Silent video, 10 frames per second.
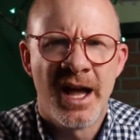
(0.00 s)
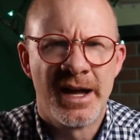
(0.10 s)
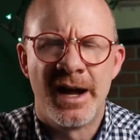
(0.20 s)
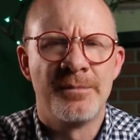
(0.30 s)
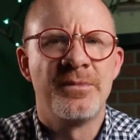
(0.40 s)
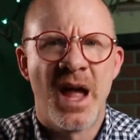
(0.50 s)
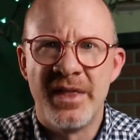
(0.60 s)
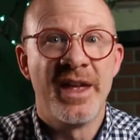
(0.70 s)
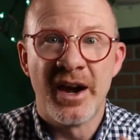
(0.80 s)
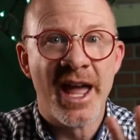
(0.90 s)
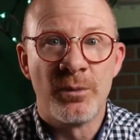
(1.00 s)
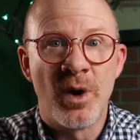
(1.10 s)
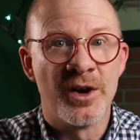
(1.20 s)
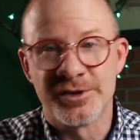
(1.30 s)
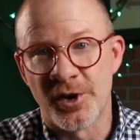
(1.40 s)
Uh, and their
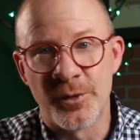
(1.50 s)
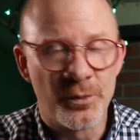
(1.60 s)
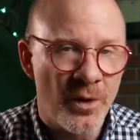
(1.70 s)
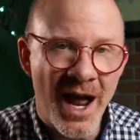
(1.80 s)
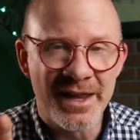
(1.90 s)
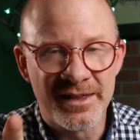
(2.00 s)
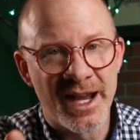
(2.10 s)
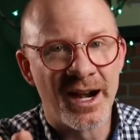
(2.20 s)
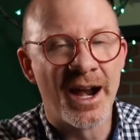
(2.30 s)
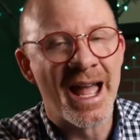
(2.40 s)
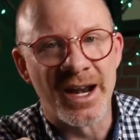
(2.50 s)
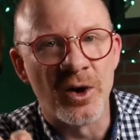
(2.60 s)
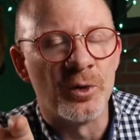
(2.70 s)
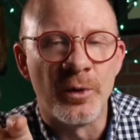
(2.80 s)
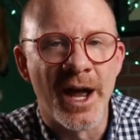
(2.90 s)
headwaters are right there at
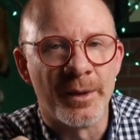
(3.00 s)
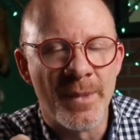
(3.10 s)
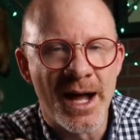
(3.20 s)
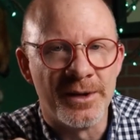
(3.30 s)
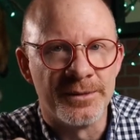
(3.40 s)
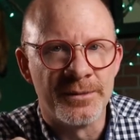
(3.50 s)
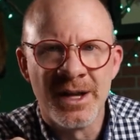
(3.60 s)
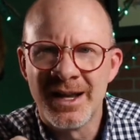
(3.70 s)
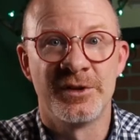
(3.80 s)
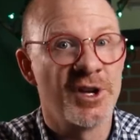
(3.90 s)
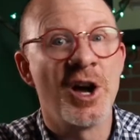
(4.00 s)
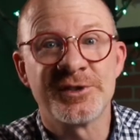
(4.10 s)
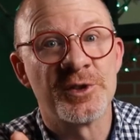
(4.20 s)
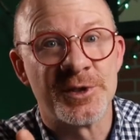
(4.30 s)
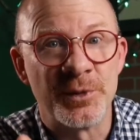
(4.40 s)
Old Rag Mountain. There's
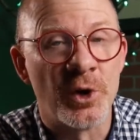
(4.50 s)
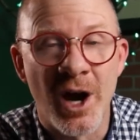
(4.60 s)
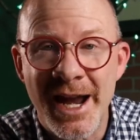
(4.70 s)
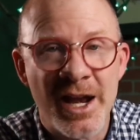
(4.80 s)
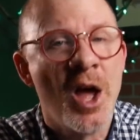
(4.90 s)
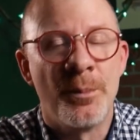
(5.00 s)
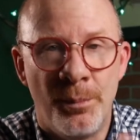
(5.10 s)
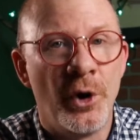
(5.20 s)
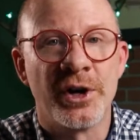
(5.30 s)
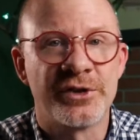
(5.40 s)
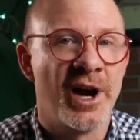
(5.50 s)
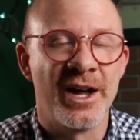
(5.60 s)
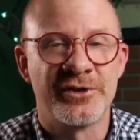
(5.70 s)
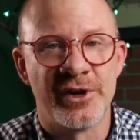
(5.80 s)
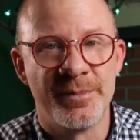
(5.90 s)
also some great brook
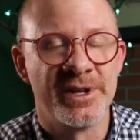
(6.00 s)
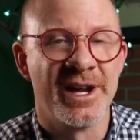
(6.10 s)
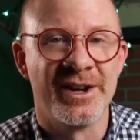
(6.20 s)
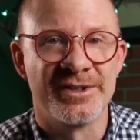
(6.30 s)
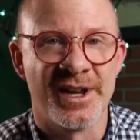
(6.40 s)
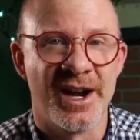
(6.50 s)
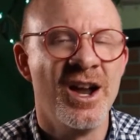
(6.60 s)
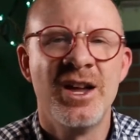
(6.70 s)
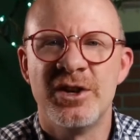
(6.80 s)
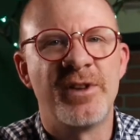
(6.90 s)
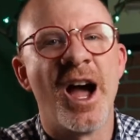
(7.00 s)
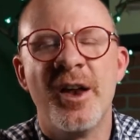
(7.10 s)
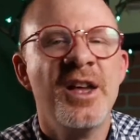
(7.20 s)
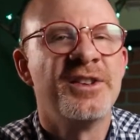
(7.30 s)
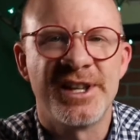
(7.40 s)
trout tributaries there. You've
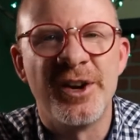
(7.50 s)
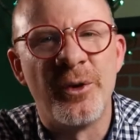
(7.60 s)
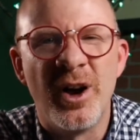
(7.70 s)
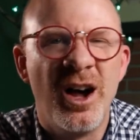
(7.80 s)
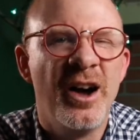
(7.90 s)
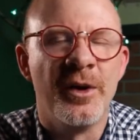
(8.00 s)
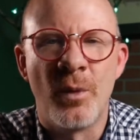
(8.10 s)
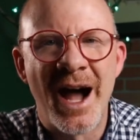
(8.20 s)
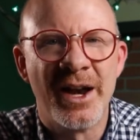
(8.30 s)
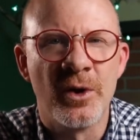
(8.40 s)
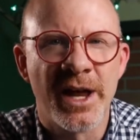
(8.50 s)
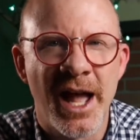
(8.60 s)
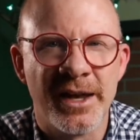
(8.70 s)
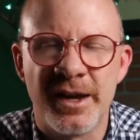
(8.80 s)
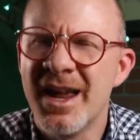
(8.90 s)
got Cedar Run and White Oak
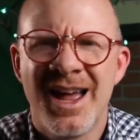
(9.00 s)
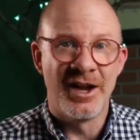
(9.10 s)
Canyon.